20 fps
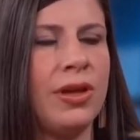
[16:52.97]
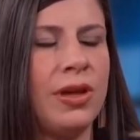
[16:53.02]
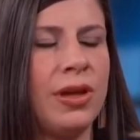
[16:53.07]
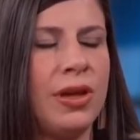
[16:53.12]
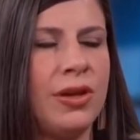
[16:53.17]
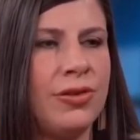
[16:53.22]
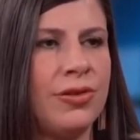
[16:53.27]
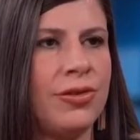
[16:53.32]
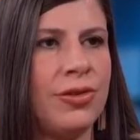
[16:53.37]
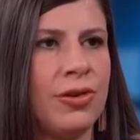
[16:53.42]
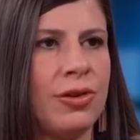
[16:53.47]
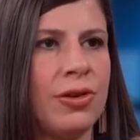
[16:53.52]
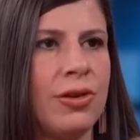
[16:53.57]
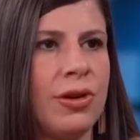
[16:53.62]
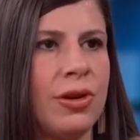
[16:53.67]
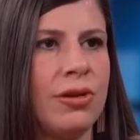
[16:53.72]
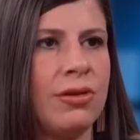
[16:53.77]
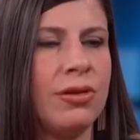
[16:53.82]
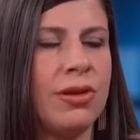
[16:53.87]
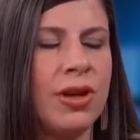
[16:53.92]
easier
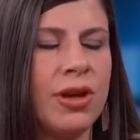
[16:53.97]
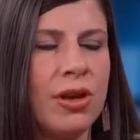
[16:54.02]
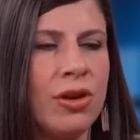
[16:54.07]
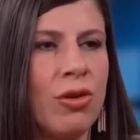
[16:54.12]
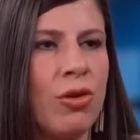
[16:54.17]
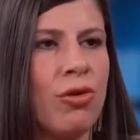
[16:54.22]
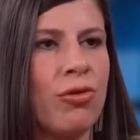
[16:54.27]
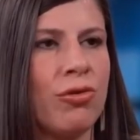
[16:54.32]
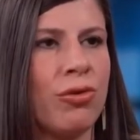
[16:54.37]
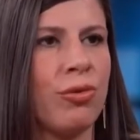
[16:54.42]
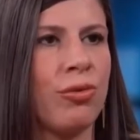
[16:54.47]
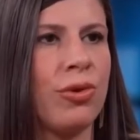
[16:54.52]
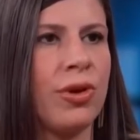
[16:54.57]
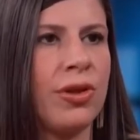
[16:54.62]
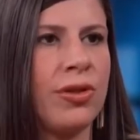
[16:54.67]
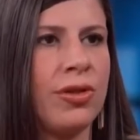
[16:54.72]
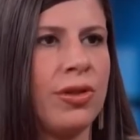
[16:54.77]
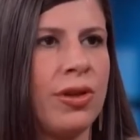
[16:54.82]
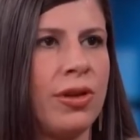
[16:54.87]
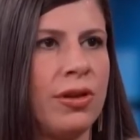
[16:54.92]
and get it over
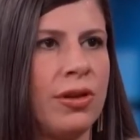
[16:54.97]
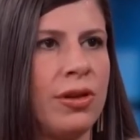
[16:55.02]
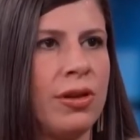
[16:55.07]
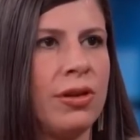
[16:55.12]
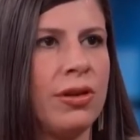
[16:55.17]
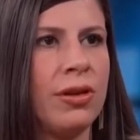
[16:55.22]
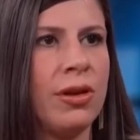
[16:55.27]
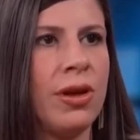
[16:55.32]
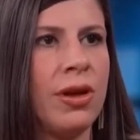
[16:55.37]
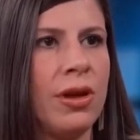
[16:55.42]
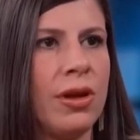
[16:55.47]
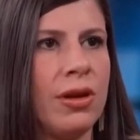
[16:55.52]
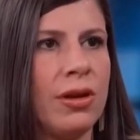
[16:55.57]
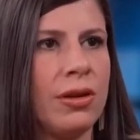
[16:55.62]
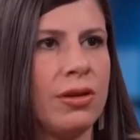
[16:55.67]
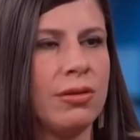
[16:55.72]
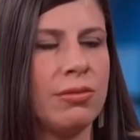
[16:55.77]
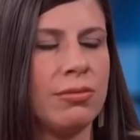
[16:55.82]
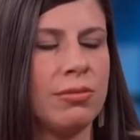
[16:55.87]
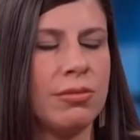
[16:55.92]
with and
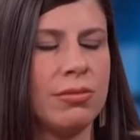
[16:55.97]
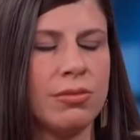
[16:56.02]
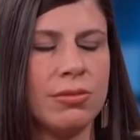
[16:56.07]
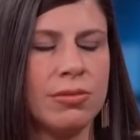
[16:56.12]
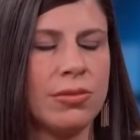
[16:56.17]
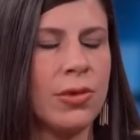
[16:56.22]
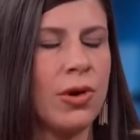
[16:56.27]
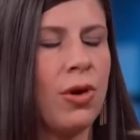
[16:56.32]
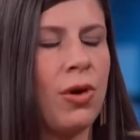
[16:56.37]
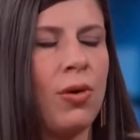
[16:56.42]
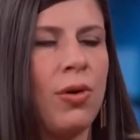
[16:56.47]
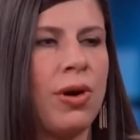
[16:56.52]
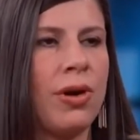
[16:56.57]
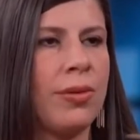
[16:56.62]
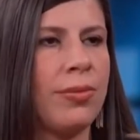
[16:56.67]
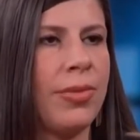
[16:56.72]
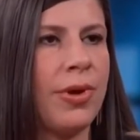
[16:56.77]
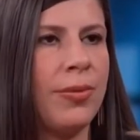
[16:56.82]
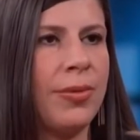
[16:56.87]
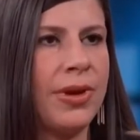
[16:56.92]
go on
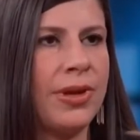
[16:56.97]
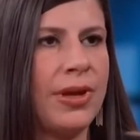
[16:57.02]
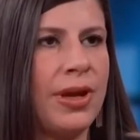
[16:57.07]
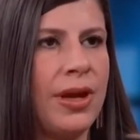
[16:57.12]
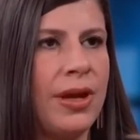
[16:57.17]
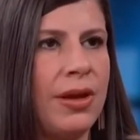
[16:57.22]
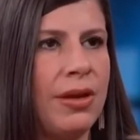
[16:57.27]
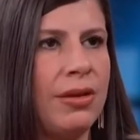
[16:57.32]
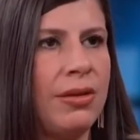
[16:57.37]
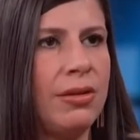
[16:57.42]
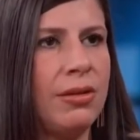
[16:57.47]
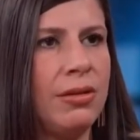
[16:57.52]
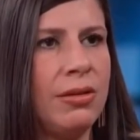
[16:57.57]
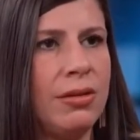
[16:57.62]
about my day.